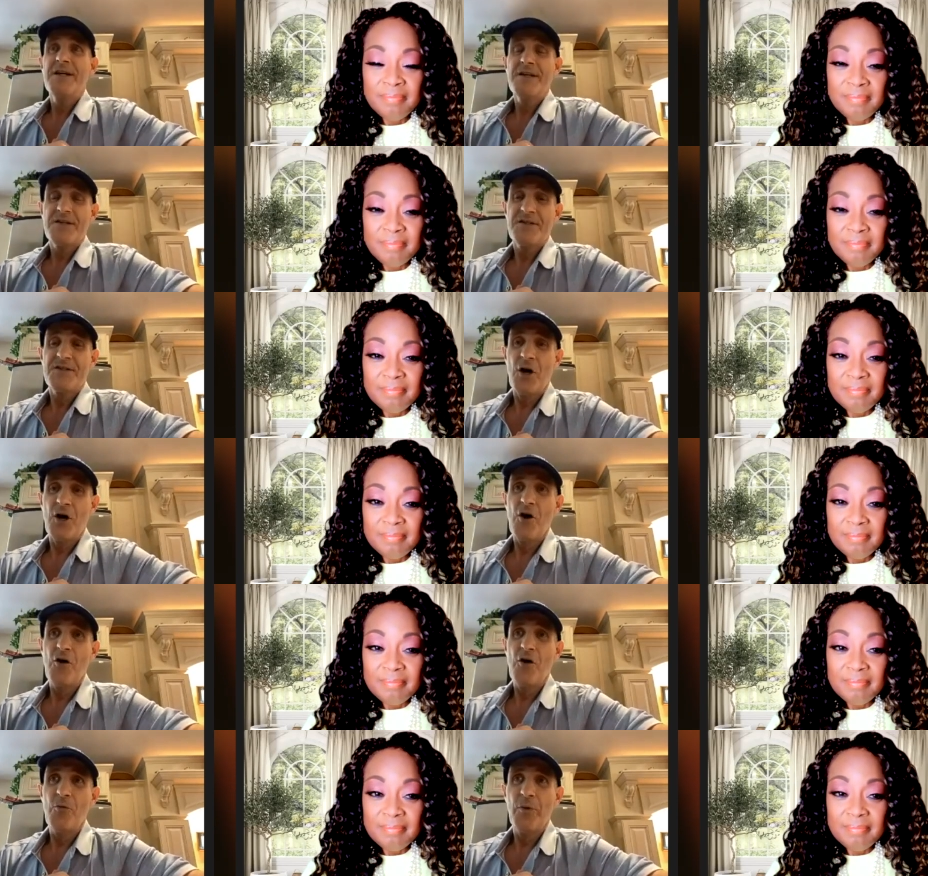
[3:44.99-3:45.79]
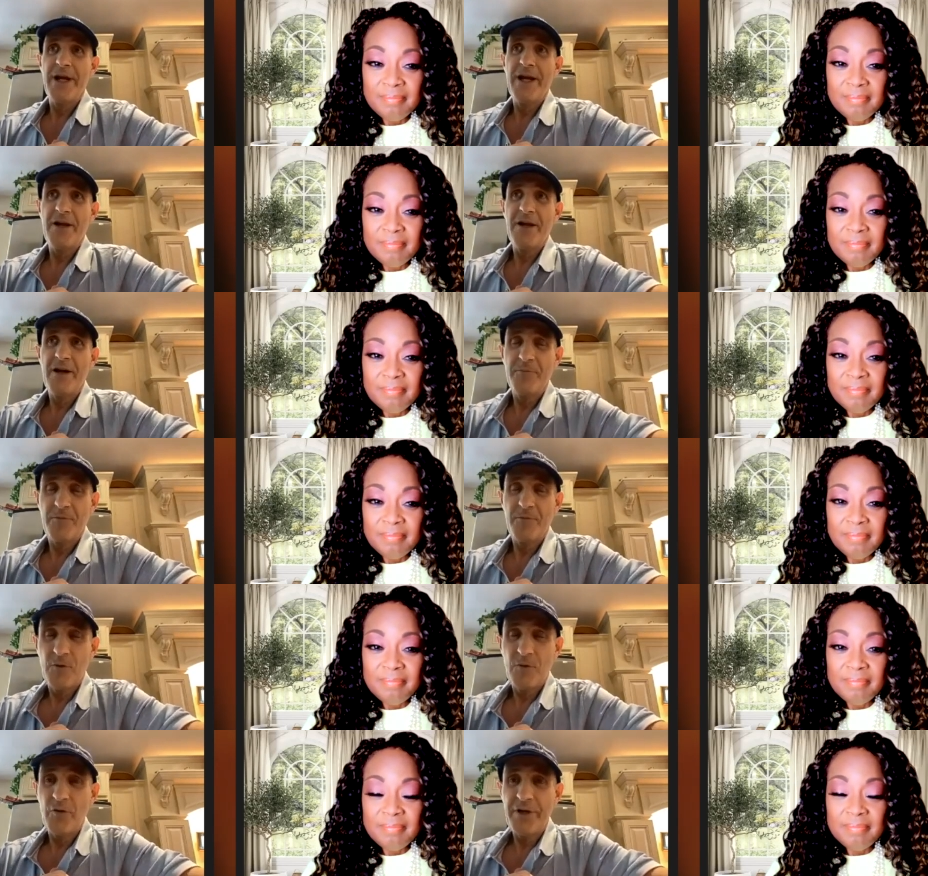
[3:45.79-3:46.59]
Speaker 1: So we ended up
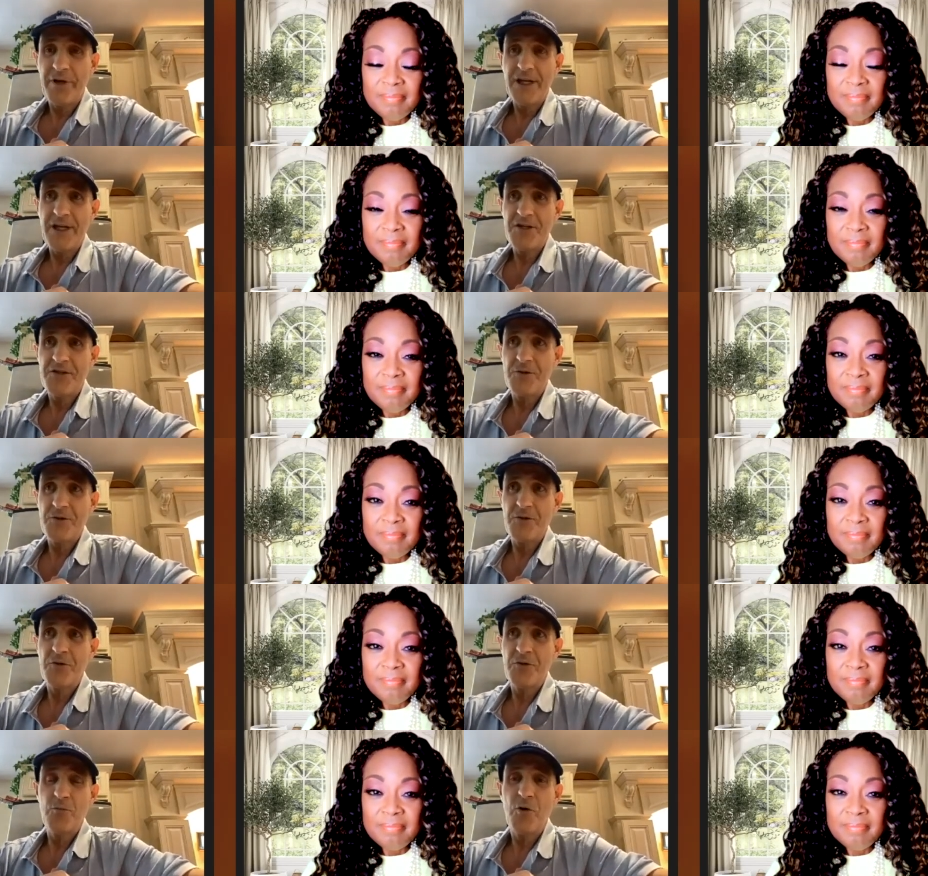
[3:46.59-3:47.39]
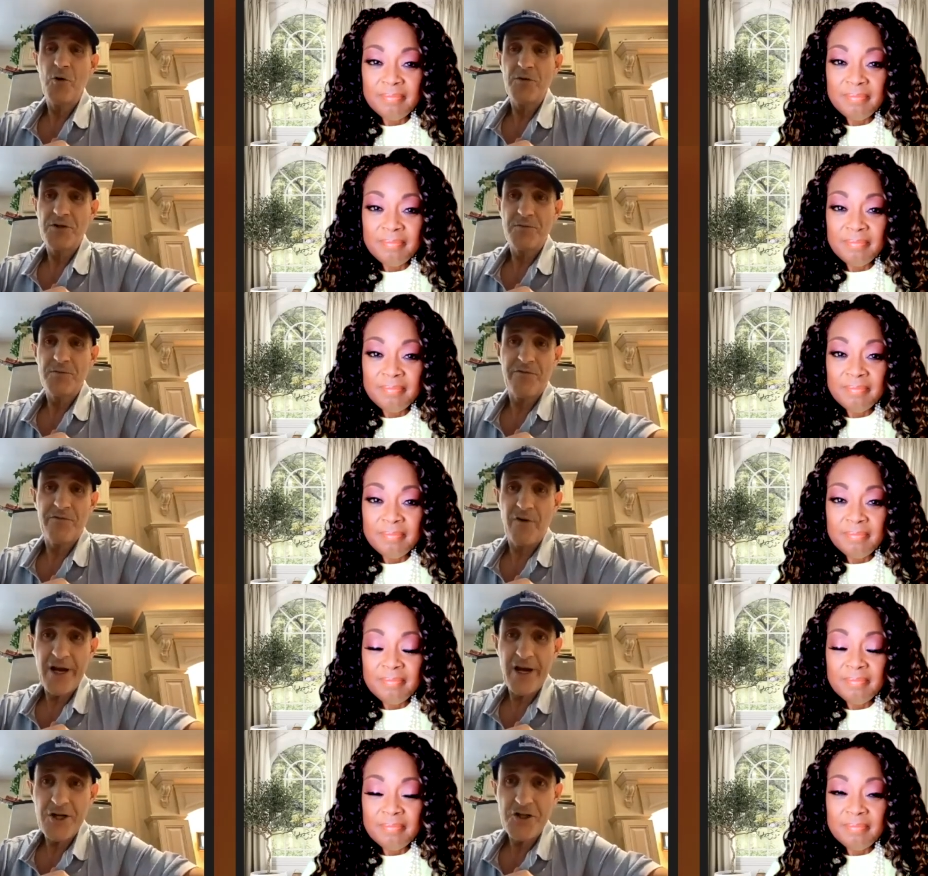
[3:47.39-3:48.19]
looking into what's
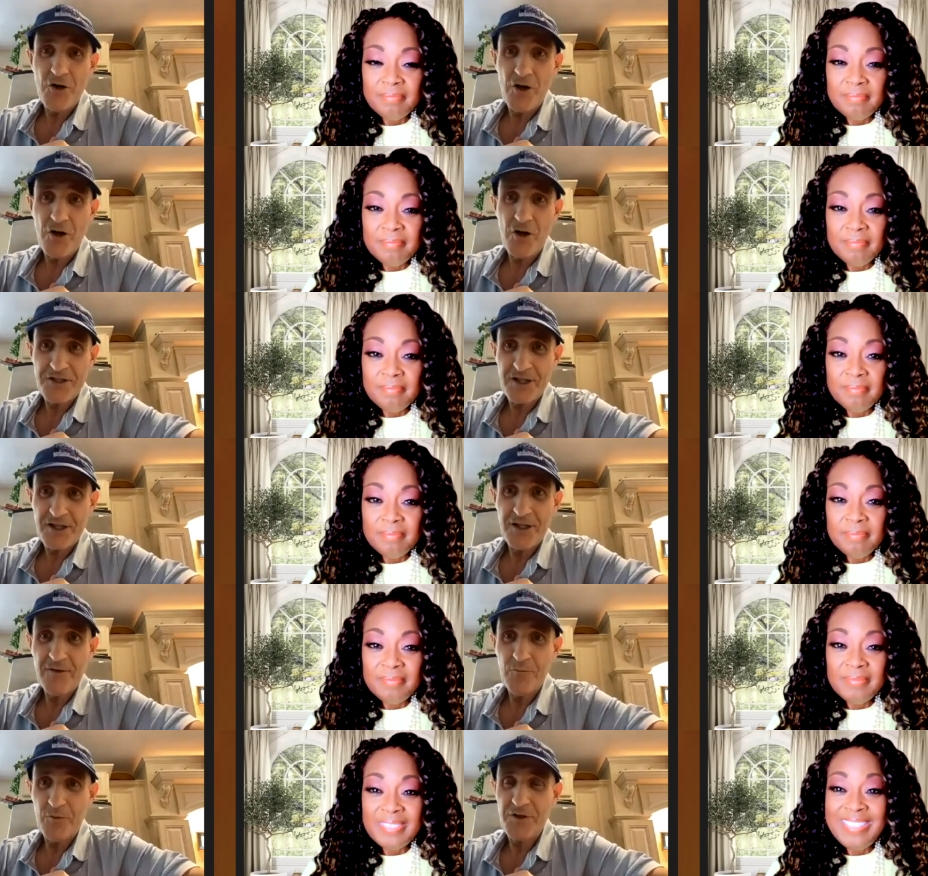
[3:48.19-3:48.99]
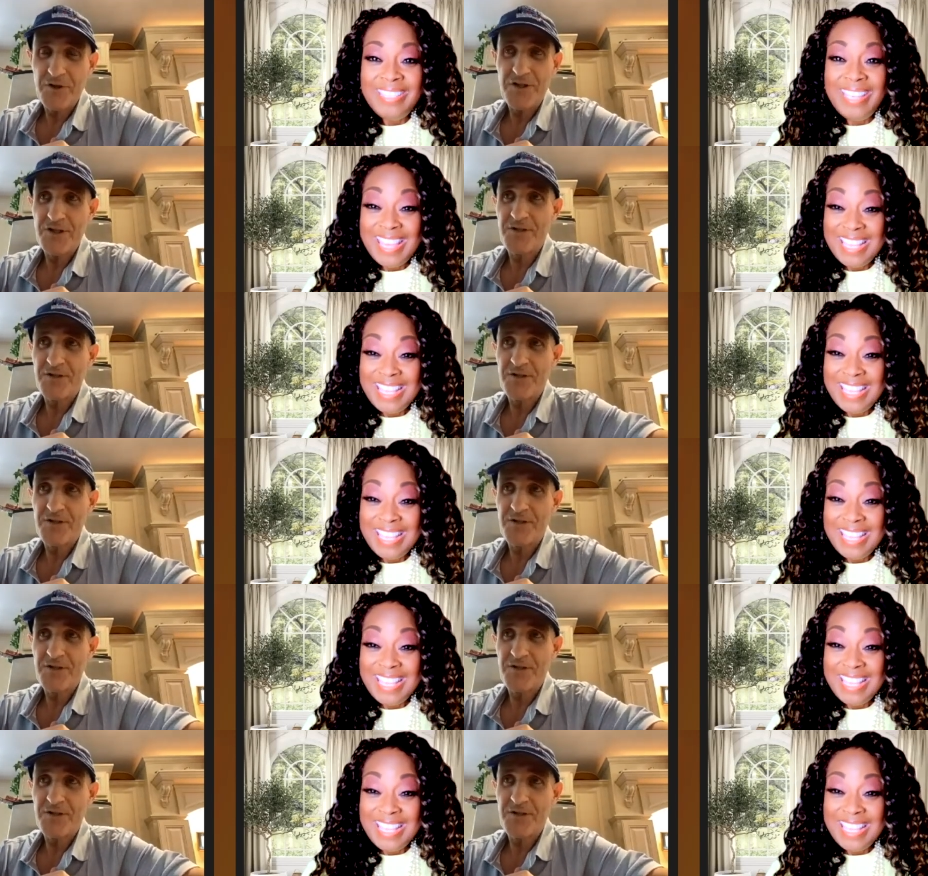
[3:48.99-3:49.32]
franchising, which is yes.